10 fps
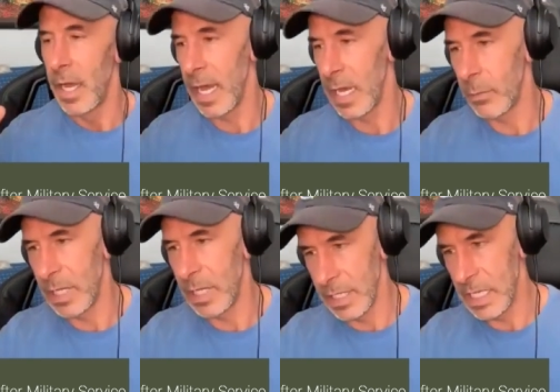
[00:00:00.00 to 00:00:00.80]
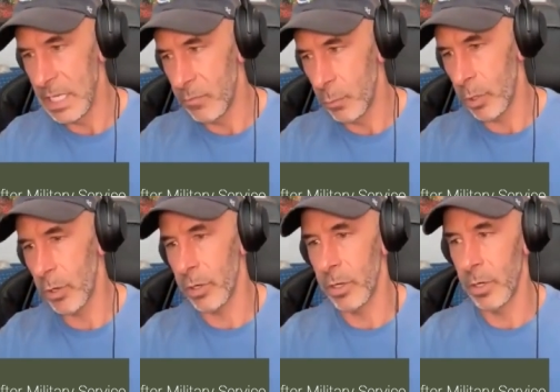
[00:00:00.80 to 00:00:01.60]
And I would leave
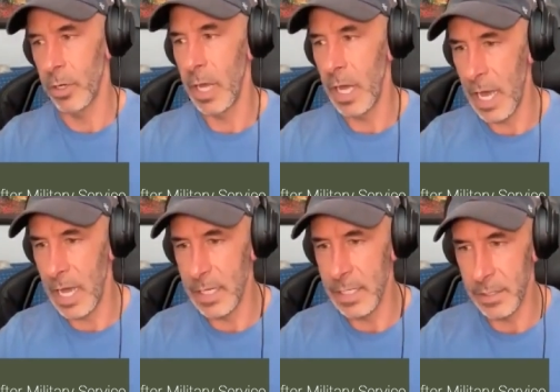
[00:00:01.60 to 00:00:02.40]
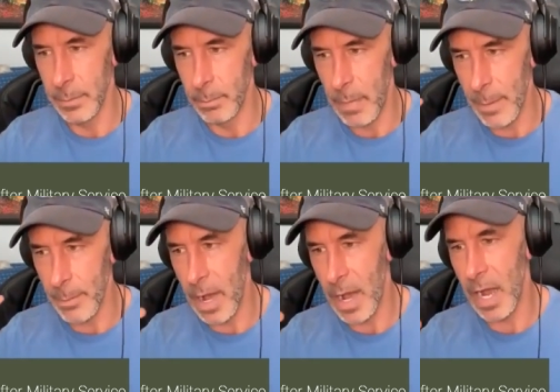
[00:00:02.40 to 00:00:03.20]
work and my
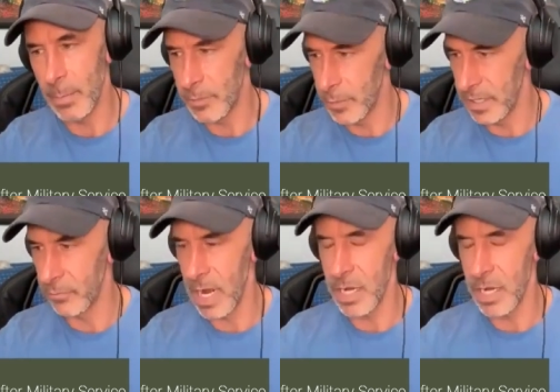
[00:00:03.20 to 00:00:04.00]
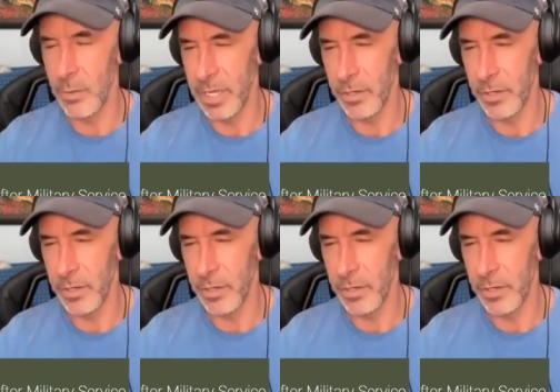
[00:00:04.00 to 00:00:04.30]
mind between the radio being